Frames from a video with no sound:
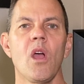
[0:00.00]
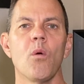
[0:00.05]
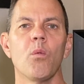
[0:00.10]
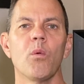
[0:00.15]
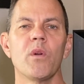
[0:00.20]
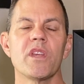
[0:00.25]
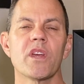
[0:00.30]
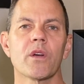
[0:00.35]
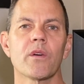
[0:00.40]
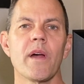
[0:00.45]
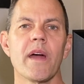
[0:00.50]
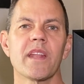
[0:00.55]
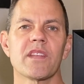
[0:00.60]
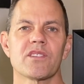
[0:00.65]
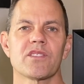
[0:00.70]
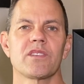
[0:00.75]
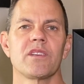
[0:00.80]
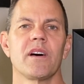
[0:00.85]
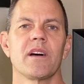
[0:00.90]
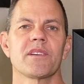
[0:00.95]
When your credit
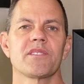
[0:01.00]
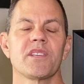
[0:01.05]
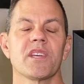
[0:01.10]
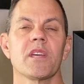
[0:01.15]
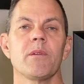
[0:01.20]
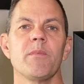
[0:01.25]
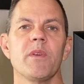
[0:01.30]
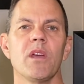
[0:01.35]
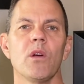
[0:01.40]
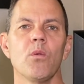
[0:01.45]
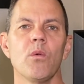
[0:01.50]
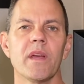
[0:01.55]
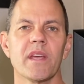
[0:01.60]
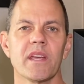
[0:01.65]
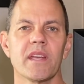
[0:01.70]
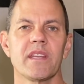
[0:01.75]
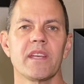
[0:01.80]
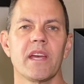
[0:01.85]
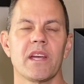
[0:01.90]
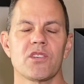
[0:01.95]
sucks, it can be a
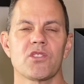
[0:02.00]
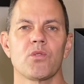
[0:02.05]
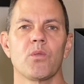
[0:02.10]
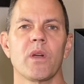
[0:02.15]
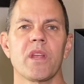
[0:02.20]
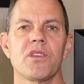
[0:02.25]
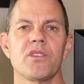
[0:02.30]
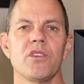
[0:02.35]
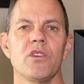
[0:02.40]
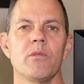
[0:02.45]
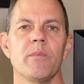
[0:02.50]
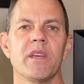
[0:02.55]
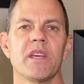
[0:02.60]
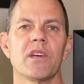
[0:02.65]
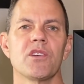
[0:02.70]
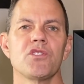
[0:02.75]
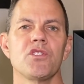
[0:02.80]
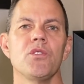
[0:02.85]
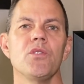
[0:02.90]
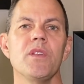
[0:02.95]
wicked catch-22
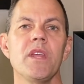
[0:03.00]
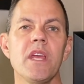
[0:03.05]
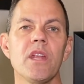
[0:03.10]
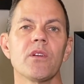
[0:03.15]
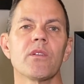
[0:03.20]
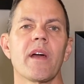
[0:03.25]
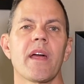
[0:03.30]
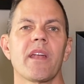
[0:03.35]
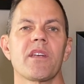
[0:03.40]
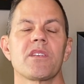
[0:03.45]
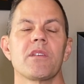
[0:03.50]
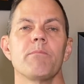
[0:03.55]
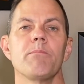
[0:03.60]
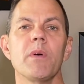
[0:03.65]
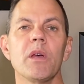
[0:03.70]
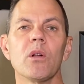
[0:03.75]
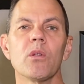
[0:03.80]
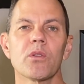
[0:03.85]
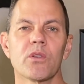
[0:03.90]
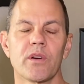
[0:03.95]
because you need credit to
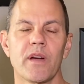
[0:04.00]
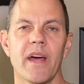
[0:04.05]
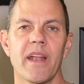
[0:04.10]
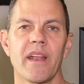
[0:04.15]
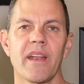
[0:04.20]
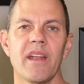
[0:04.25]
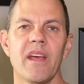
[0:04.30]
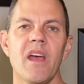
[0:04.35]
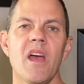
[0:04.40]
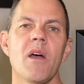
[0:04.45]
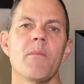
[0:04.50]
build credit,